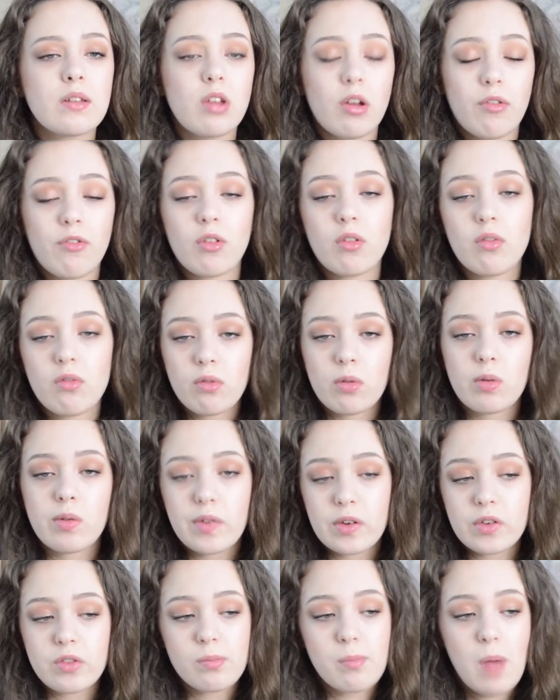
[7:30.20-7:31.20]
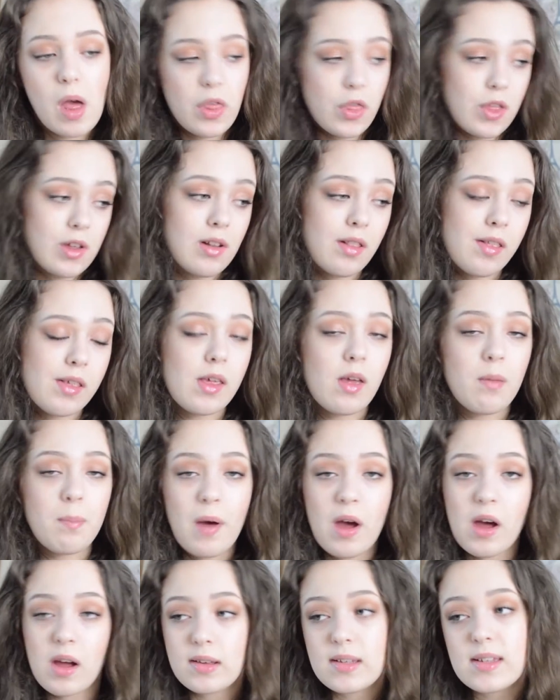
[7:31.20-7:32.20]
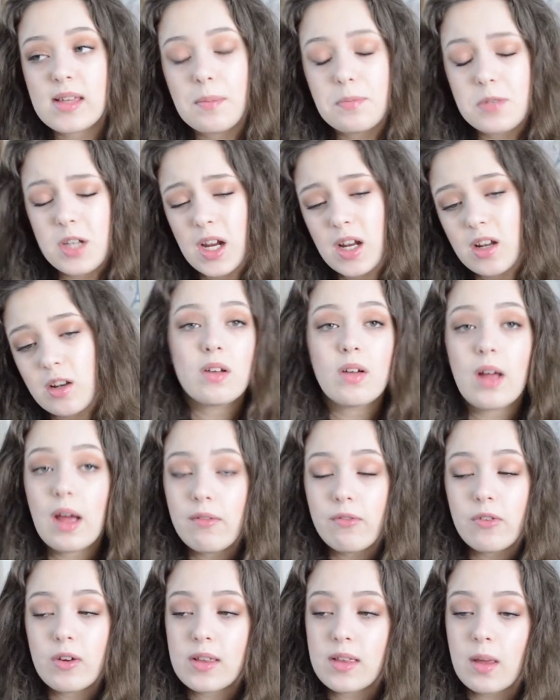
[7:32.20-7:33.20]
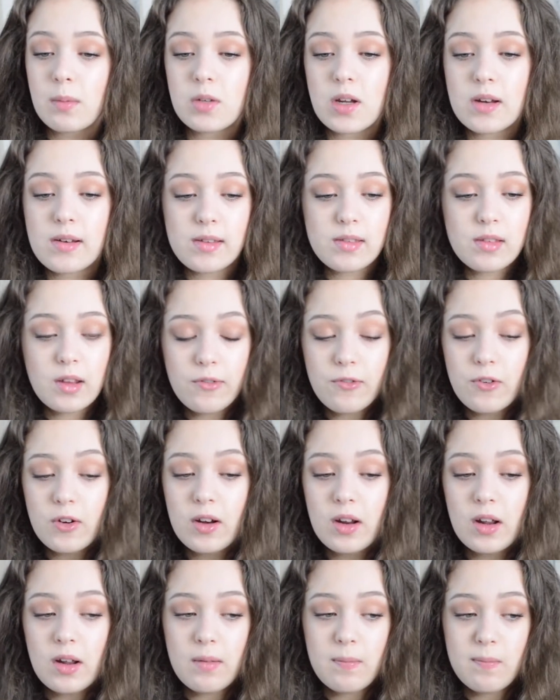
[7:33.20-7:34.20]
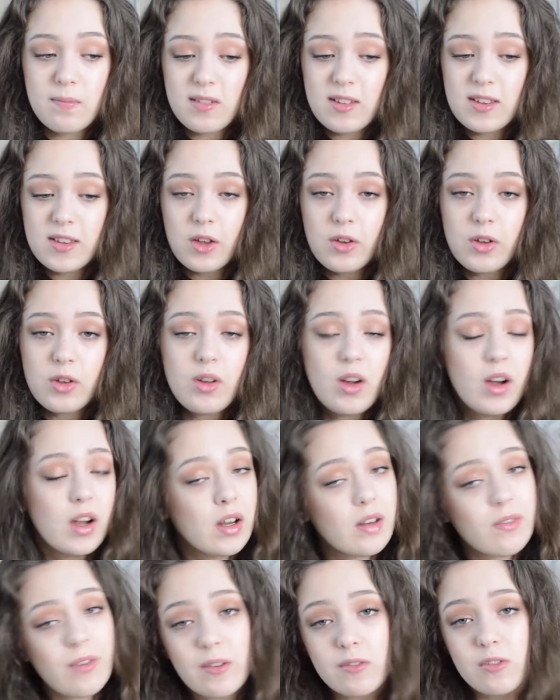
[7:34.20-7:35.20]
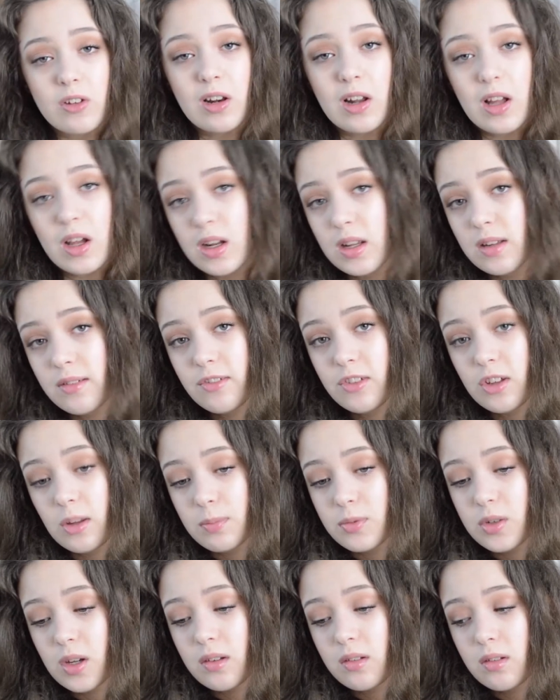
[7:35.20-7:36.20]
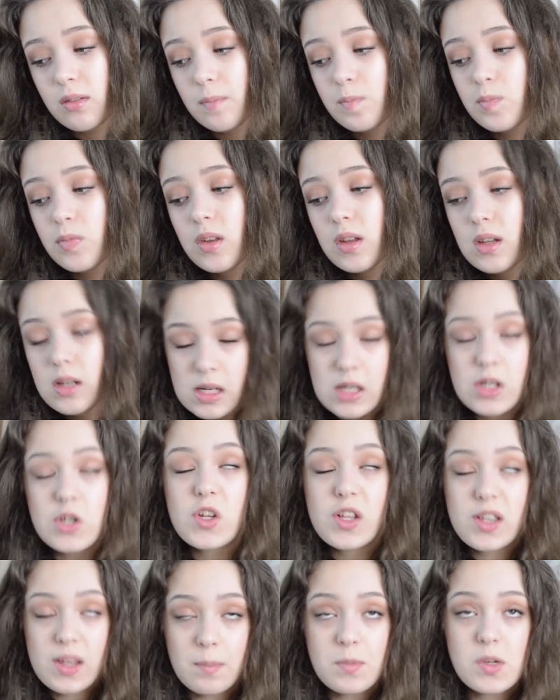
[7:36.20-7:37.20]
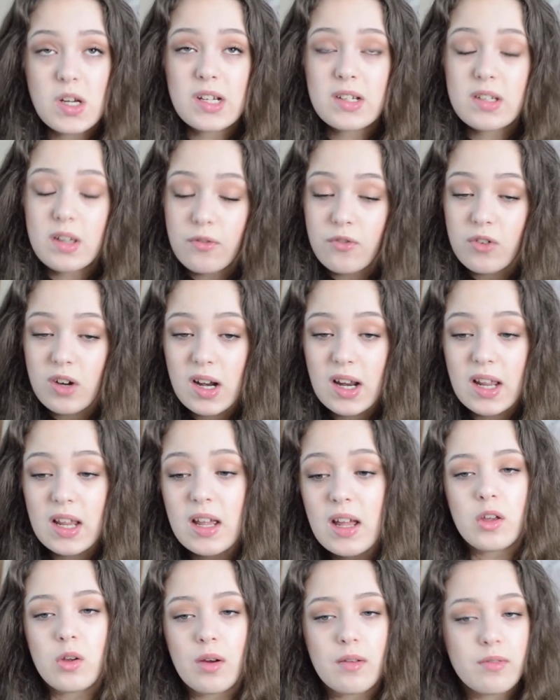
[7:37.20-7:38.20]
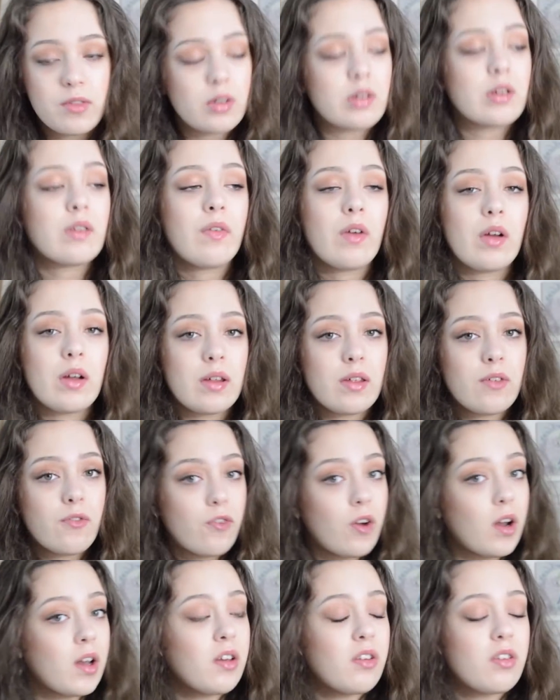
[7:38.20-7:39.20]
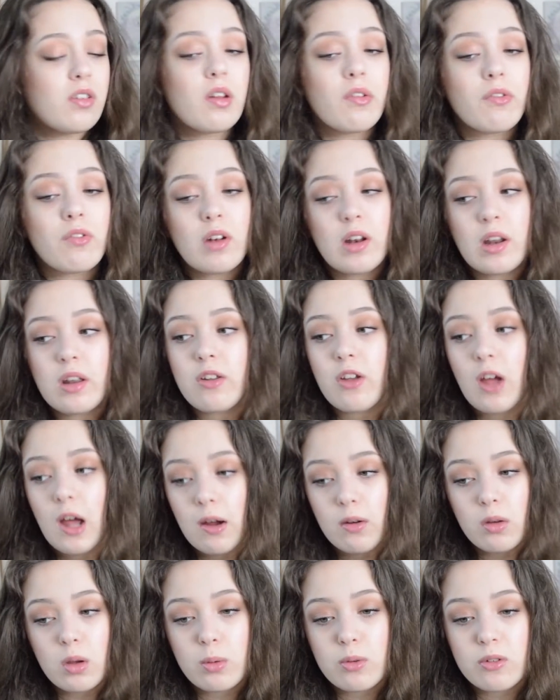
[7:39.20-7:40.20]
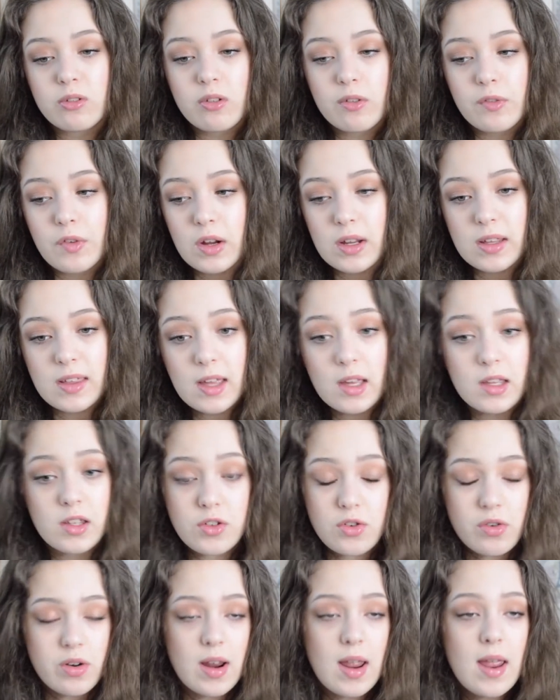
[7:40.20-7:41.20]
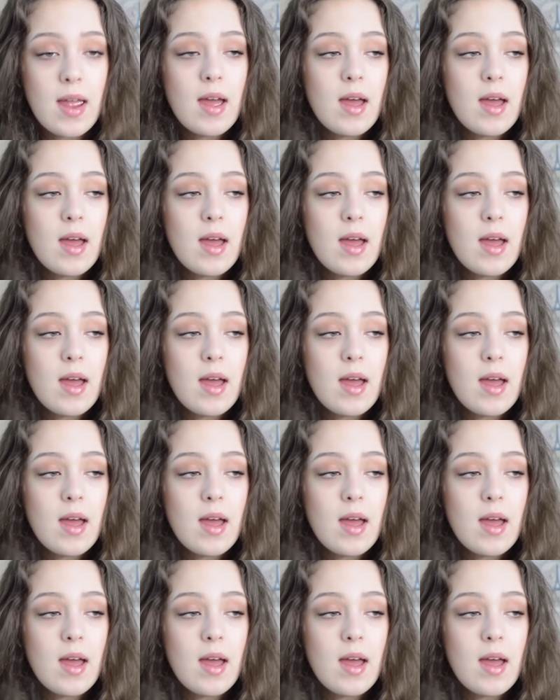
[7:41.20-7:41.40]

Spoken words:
different revision methods per subject. Every subject is different, and so you kind of have to learn each subject differently. You have to revise French differently to how you would revise history,